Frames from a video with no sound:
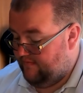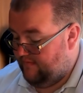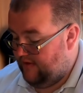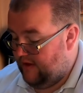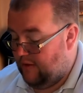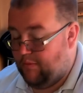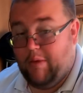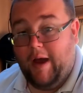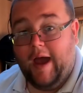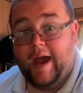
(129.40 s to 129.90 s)

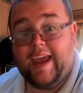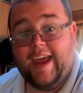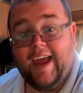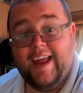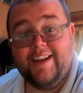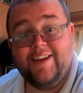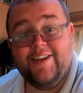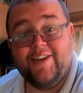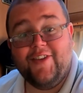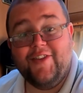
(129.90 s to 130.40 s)
your back
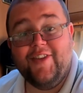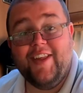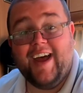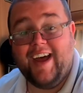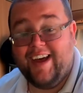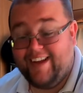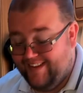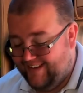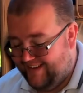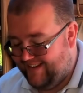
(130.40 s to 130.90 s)
end on that,
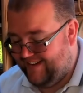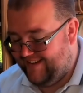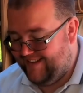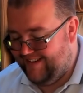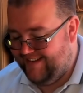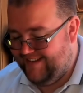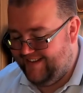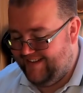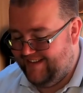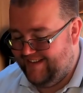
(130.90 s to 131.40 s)
aren't you?
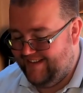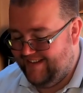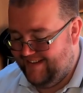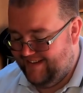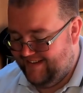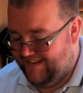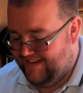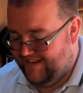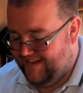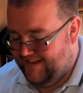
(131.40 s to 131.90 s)

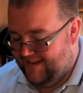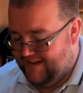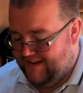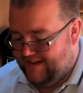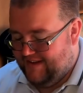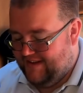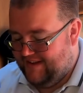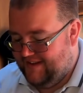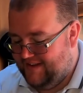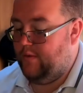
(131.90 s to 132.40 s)

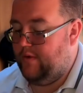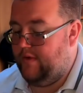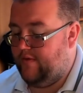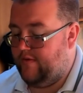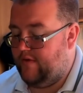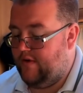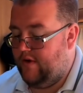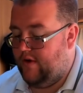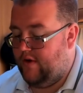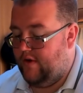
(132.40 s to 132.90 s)
We've
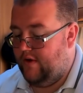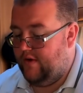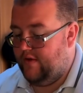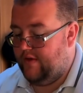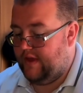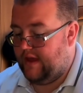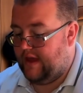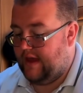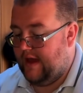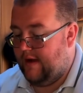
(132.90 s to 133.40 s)
got
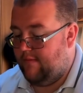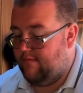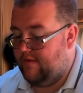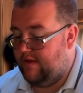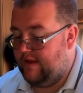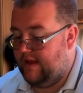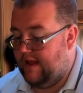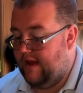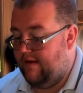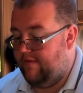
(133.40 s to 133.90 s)
the camera.
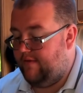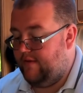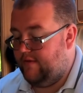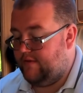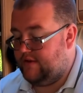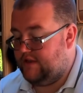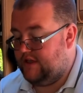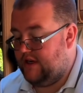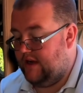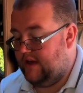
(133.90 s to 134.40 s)
Now that feels
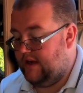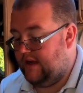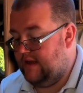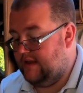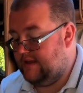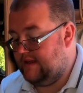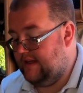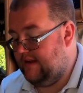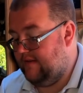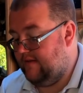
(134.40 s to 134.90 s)
chunky
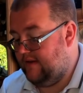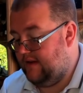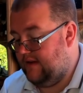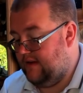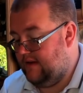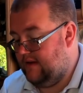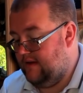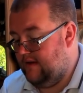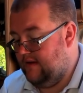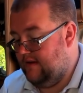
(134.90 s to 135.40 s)
as anything.
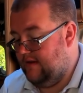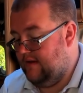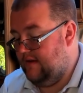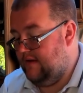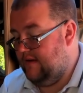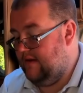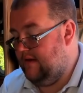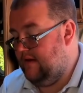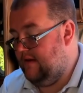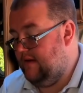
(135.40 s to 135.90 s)

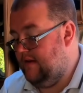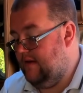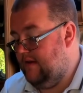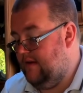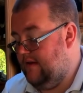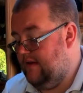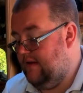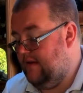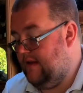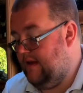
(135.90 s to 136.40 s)

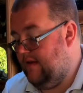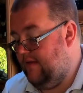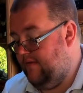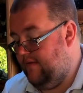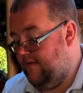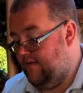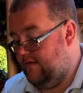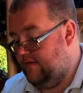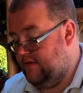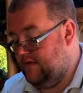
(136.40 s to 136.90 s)
That
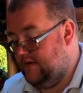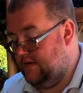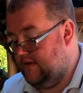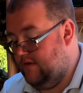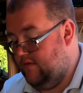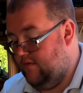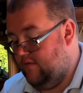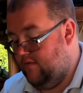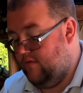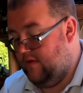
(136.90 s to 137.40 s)
feels
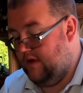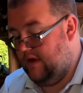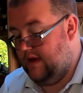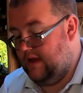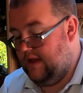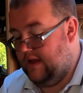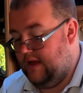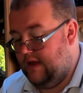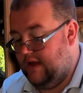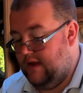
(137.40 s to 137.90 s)

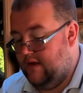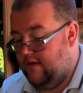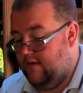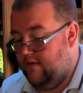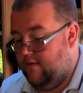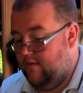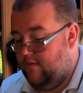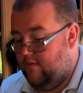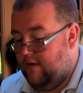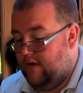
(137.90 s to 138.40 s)
really
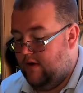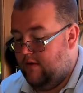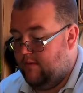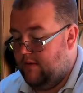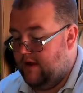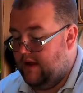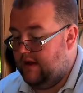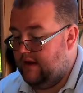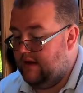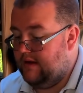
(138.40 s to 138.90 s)
well
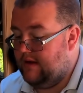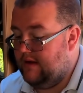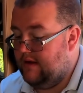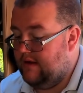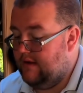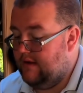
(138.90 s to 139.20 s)
made.